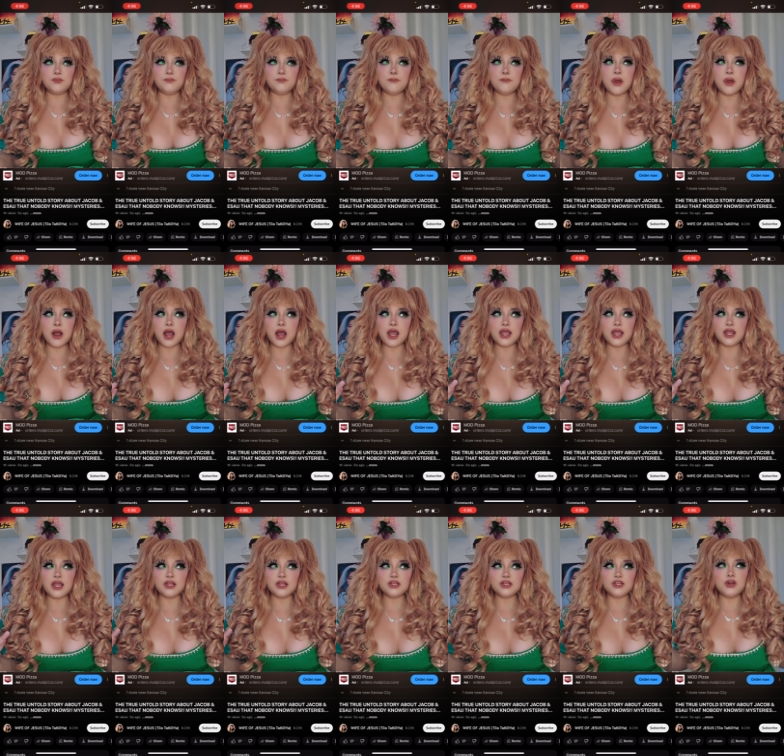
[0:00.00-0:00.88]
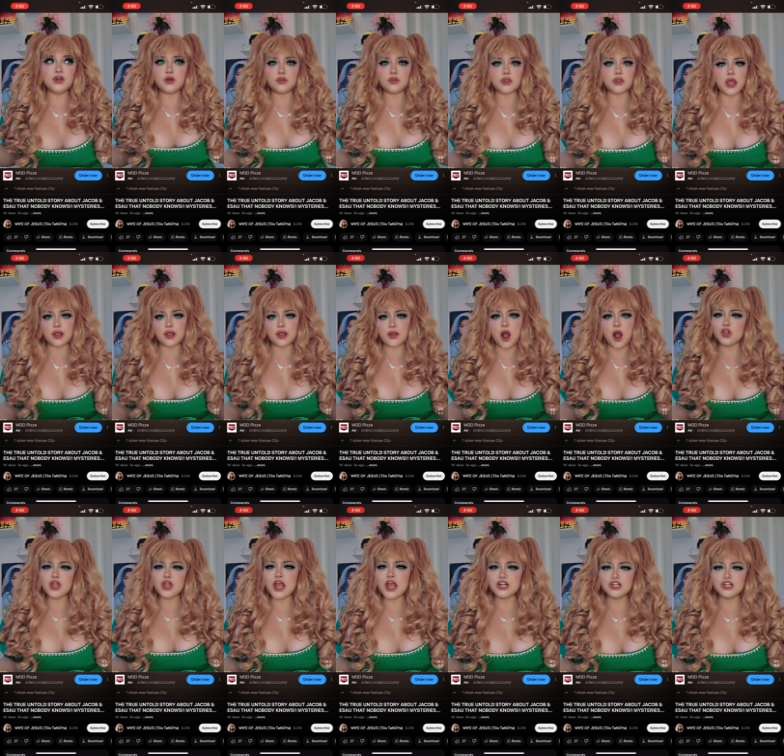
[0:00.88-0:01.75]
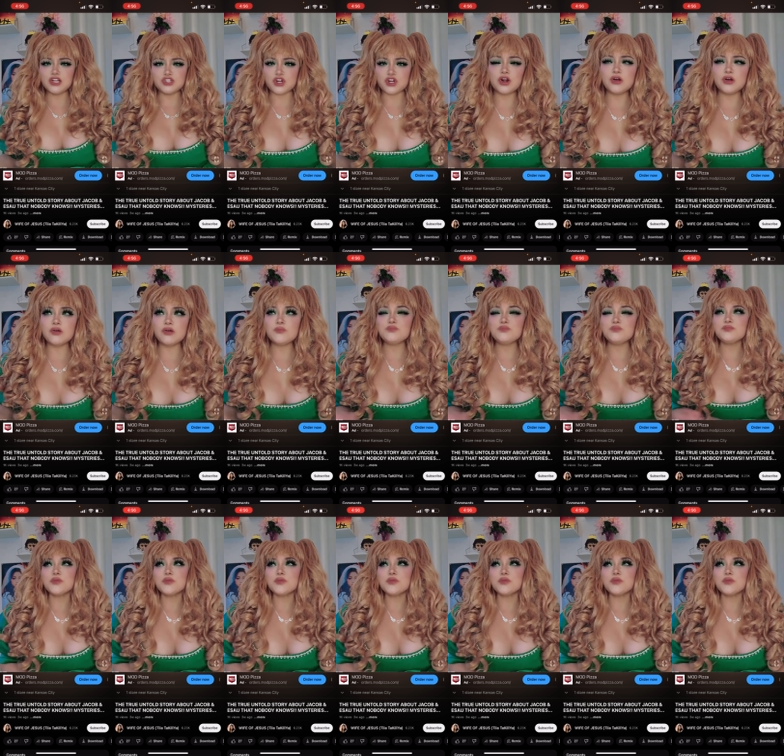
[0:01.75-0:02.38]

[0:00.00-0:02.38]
my you know like online journal.